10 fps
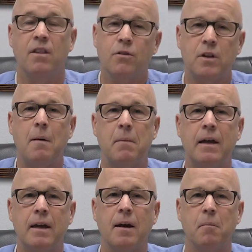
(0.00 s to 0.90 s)
They'll stop
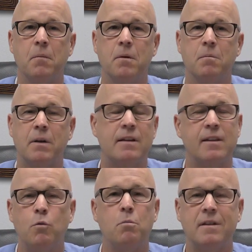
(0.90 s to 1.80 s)
making them because
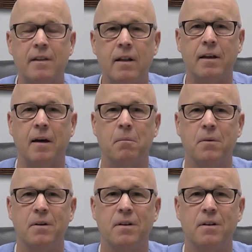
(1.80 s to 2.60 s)
they won't be selling them.